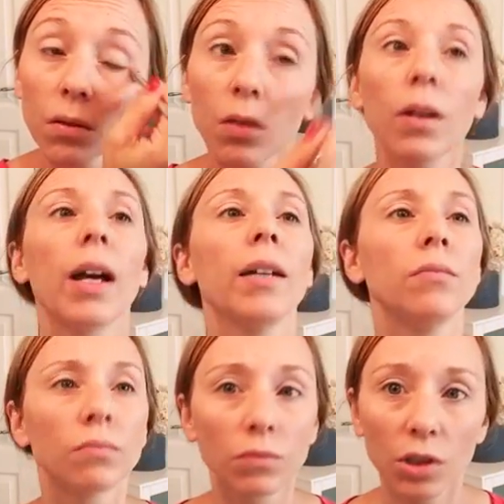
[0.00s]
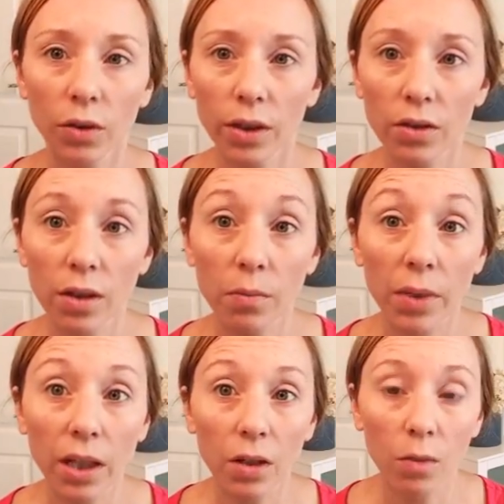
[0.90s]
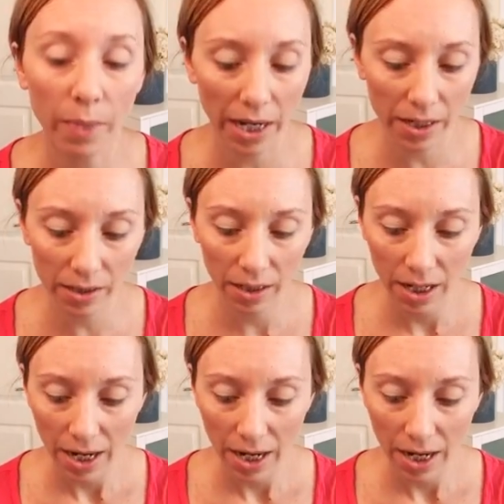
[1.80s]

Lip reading: Okay, so this gives me a little base.